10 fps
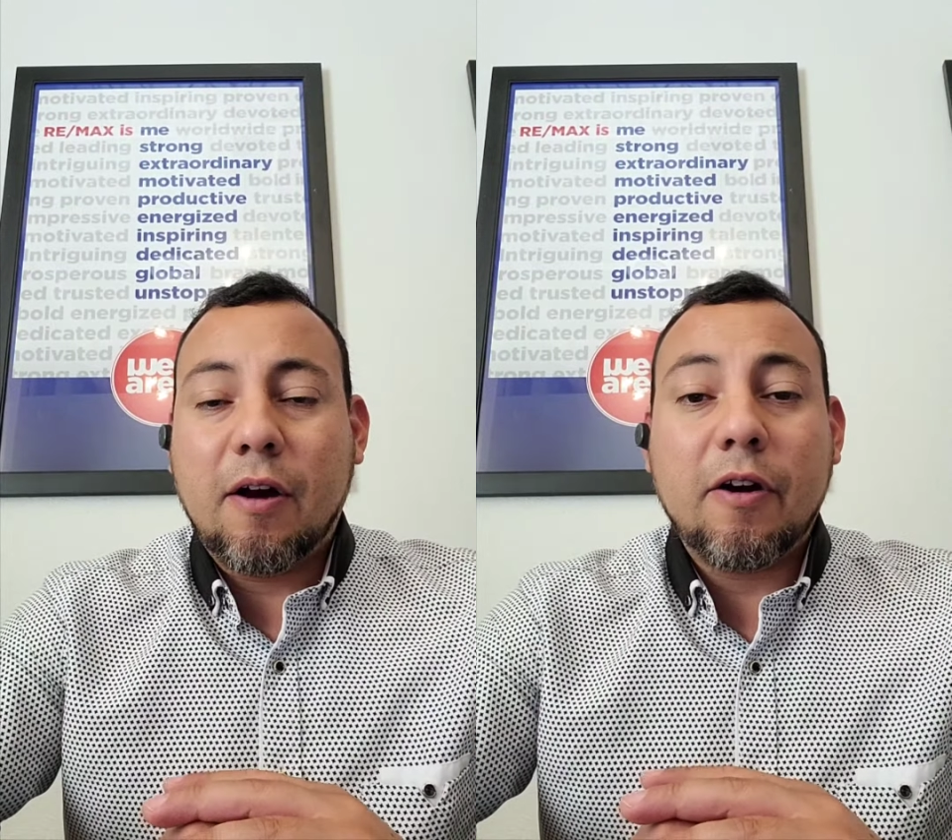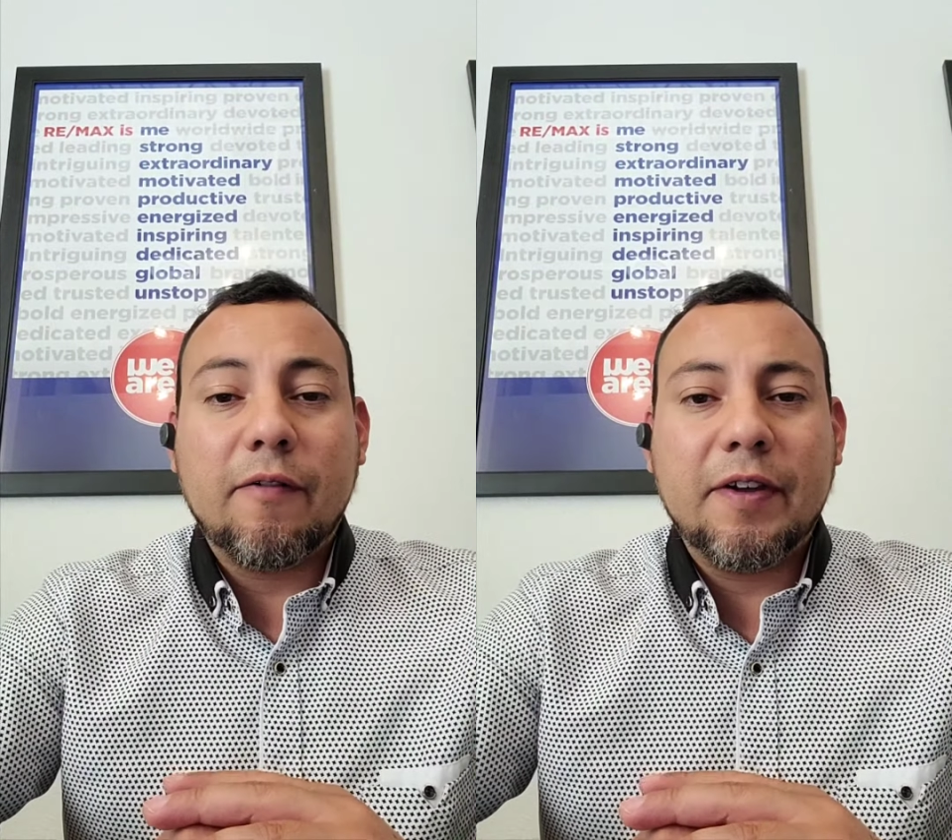
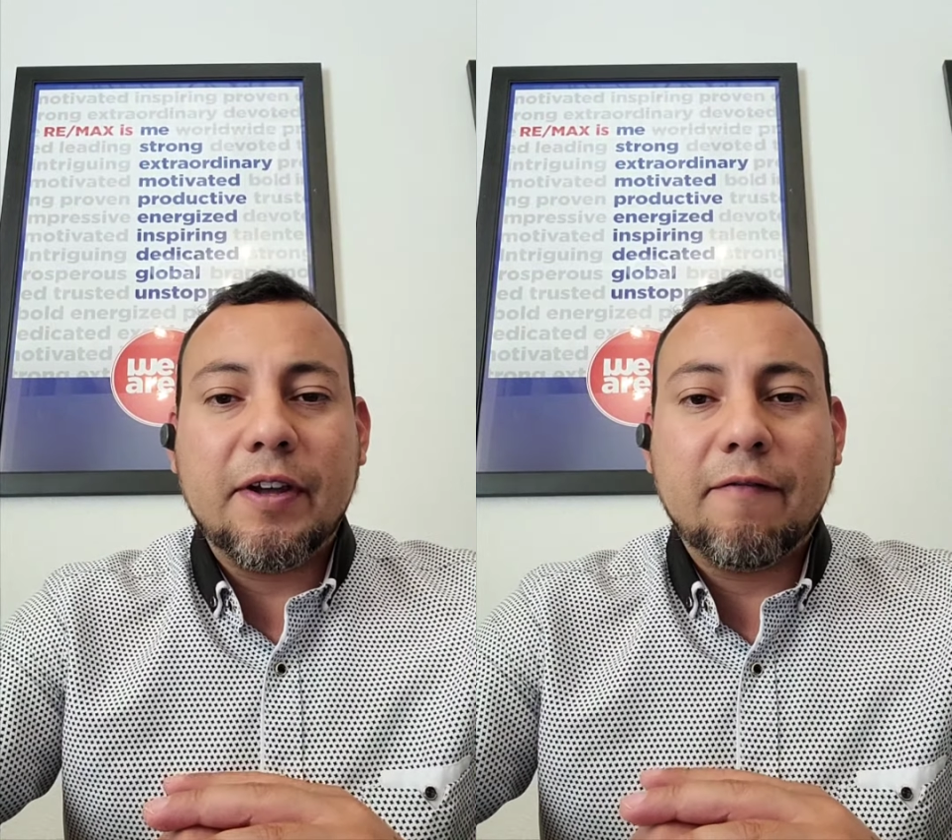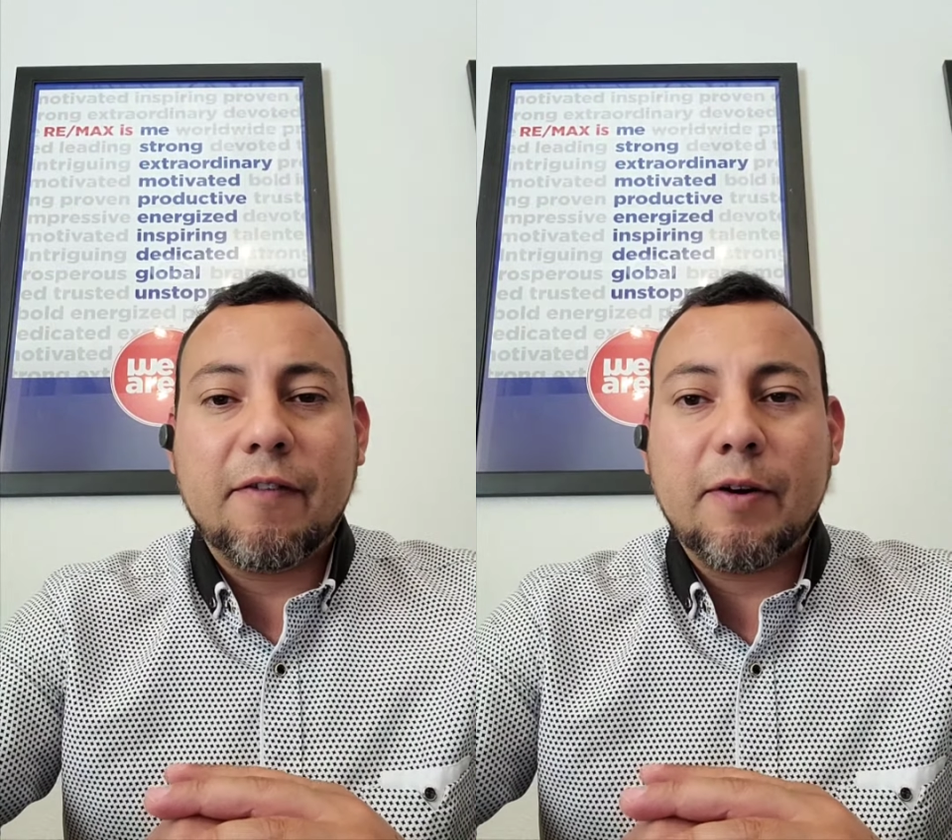RV
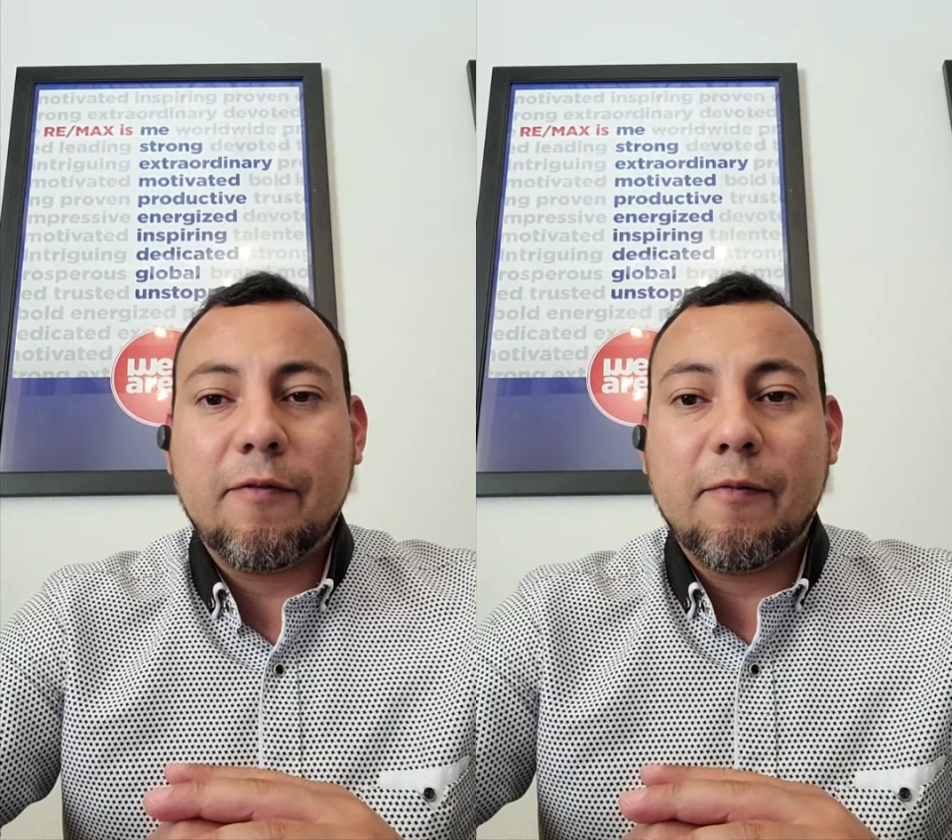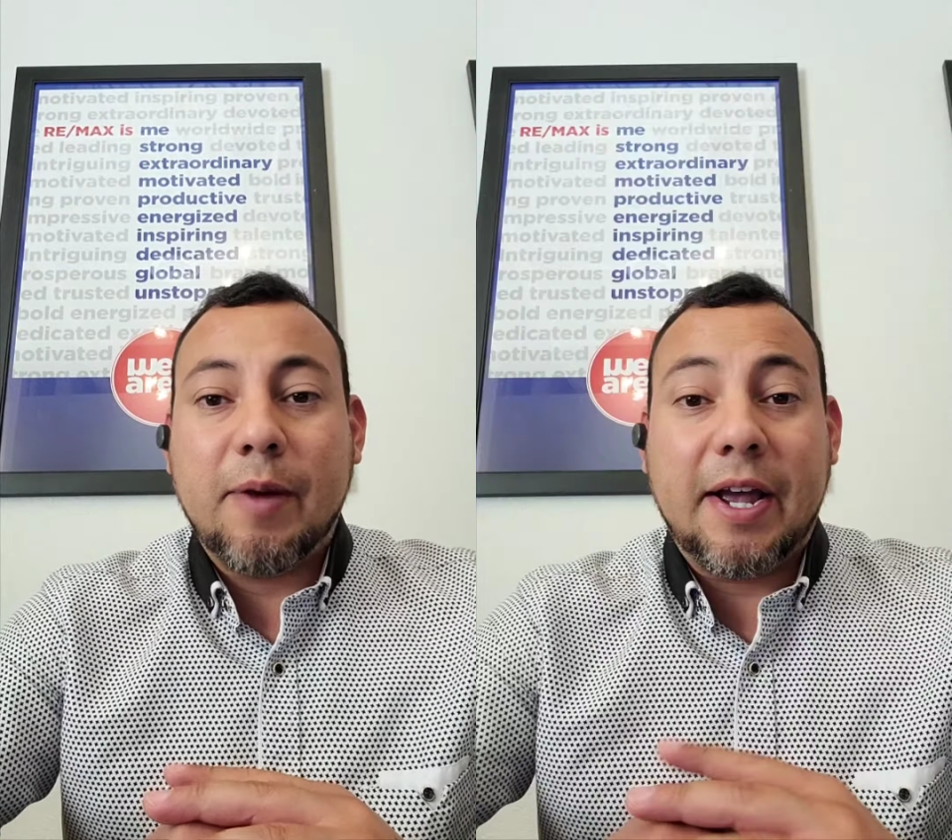in front
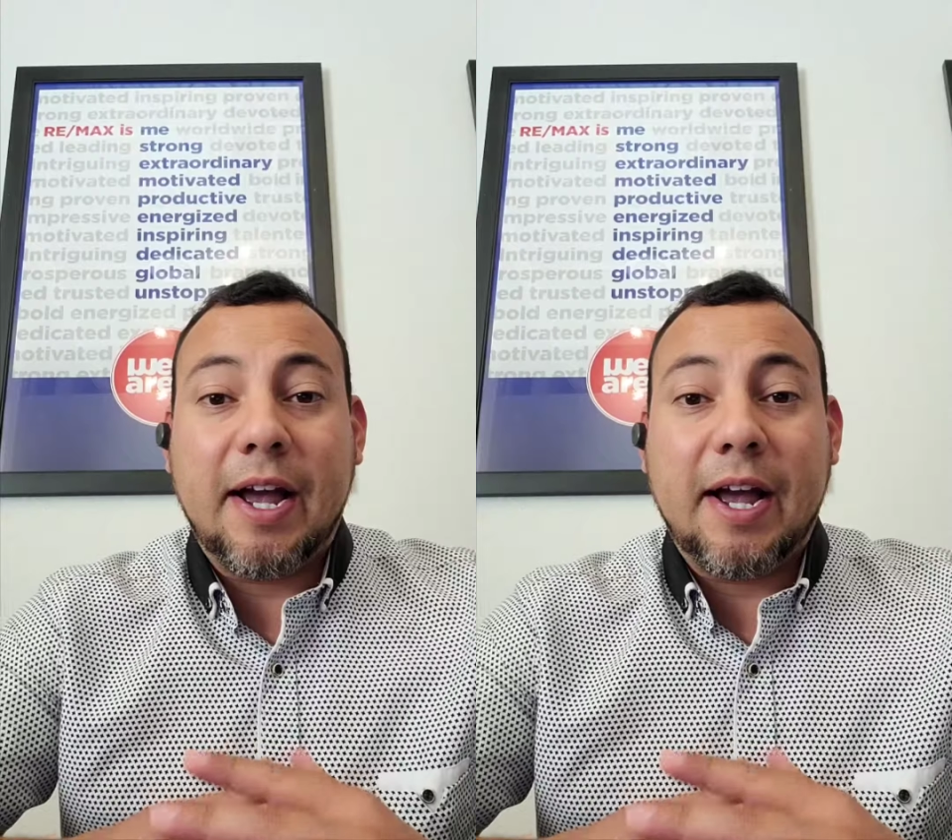of my